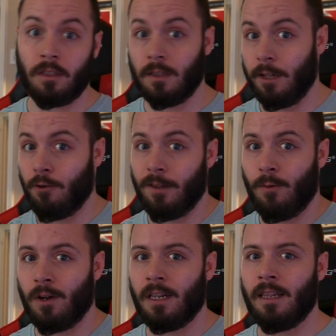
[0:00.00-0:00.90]
literally
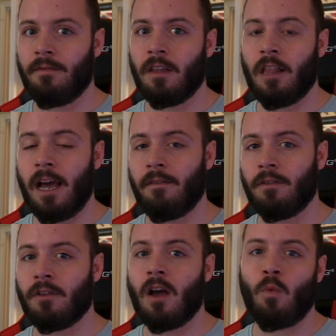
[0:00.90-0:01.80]
want to live their life.
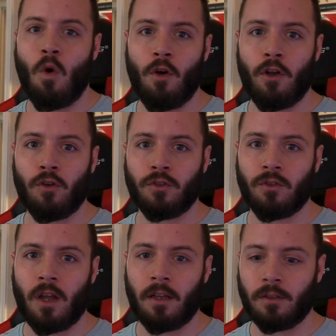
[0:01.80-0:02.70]
They're not warriors, they're
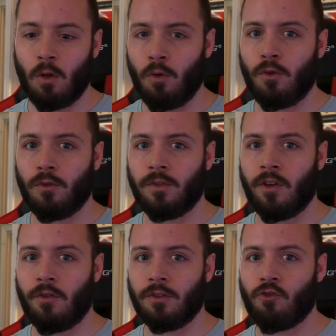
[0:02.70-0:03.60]
not soldiers,
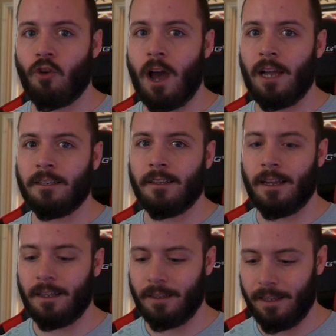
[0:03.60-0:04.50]
they're just trying to
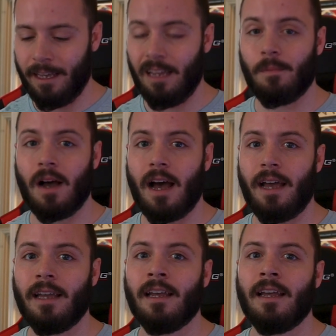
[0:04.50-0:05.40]
like eke
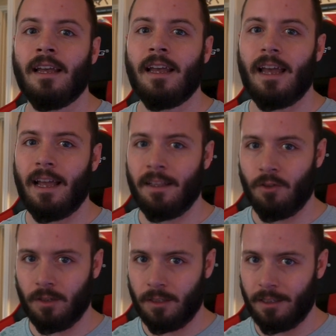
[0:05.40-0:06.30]
by and
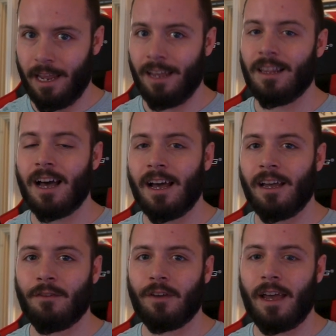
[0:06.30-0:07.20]
just stay
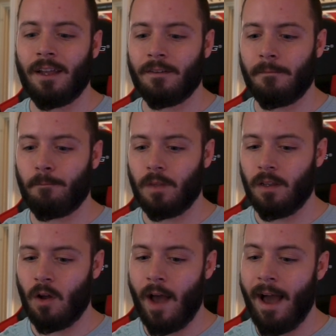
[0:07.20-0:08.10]
alive, and
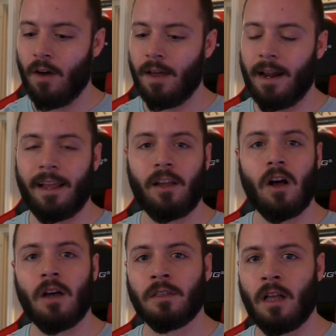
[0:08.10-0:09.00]
how that can
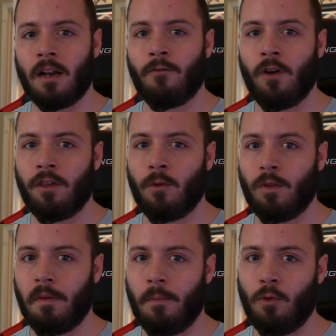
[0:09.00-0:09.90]
cause a lot of friction
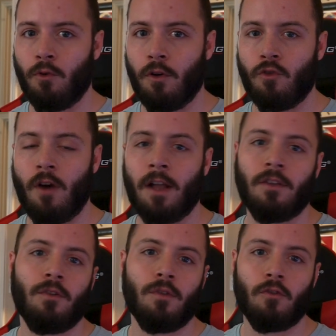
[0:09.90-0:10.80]
with people who are trying to
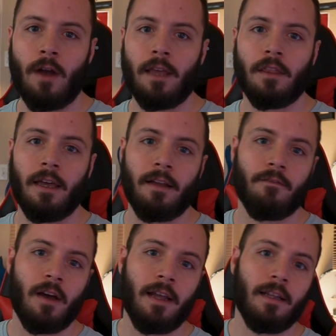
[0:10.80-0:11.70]
do the right thing and
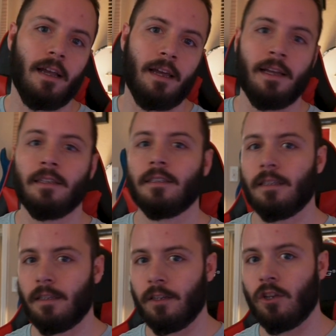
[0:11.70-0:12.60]
fight against
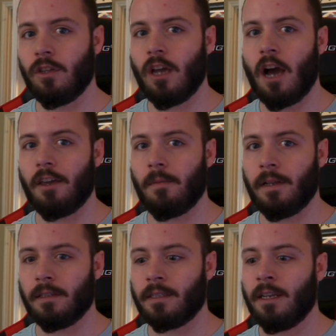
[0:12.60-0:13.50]
the occupants.